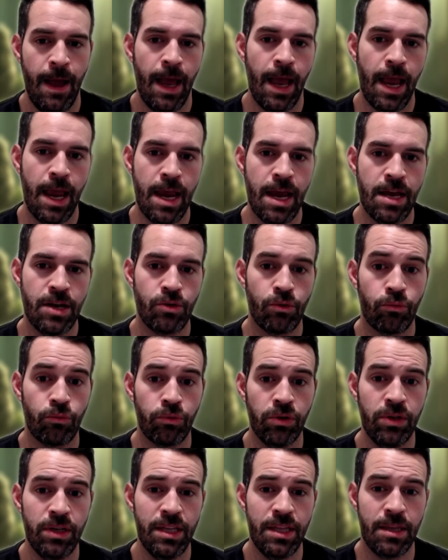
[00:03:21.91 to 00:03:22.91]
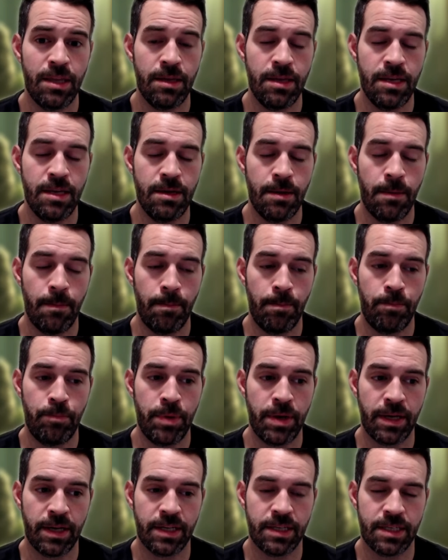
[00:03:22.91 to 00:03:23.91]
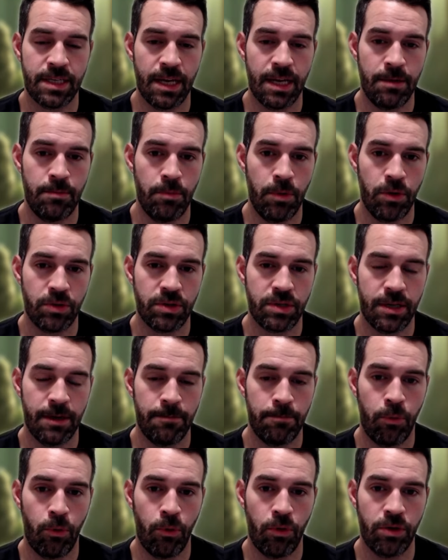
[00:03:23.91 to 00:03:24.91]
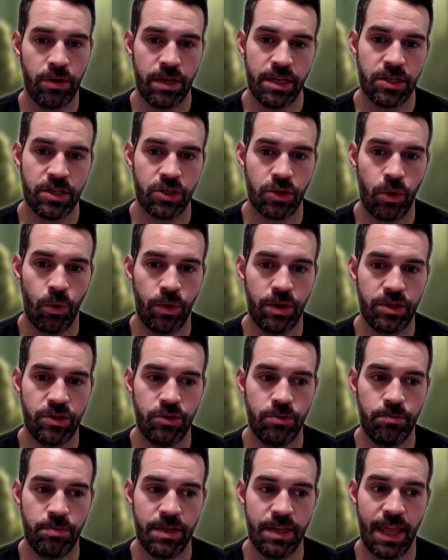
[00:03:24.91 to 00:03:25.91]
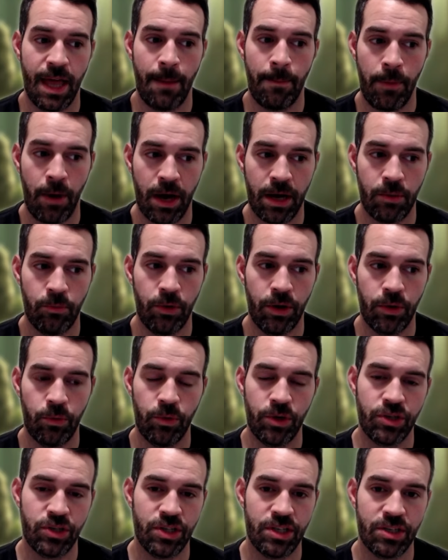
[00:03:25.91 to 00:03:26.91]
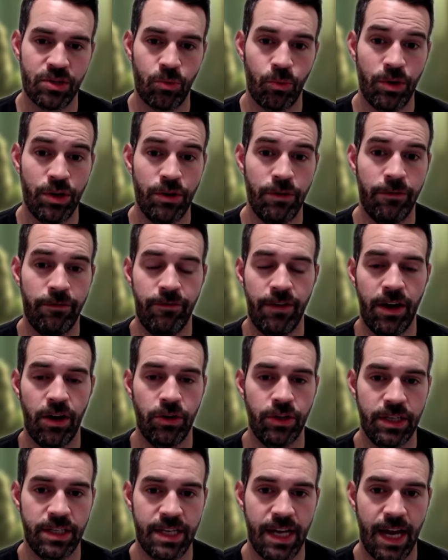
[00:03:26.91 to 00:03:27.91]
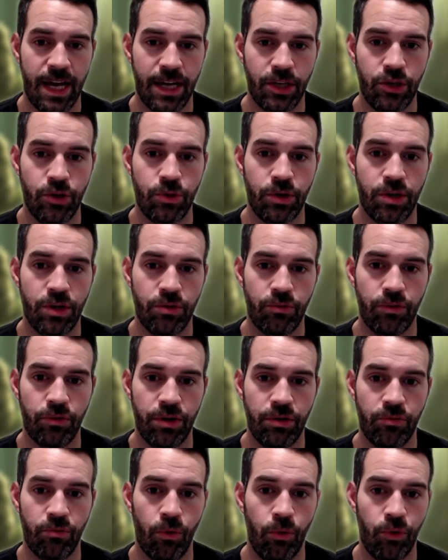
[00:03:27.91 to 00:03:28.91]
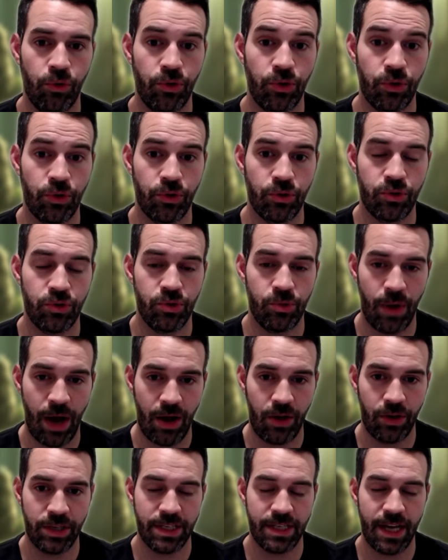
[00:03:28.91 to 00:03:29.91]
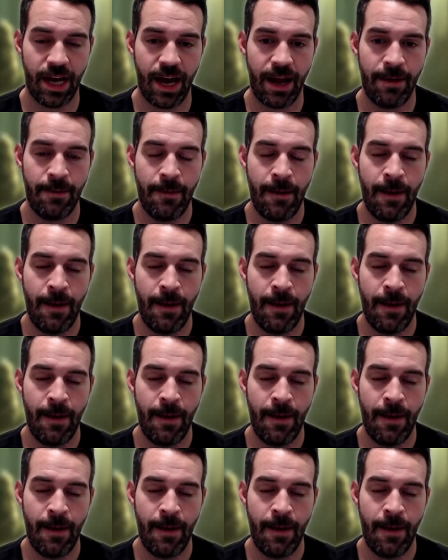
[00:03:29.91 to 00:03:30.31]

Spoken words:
And really, the biggest and most important is going to be that bottom one, which is when you fail an attack, you can re-roll your duality die.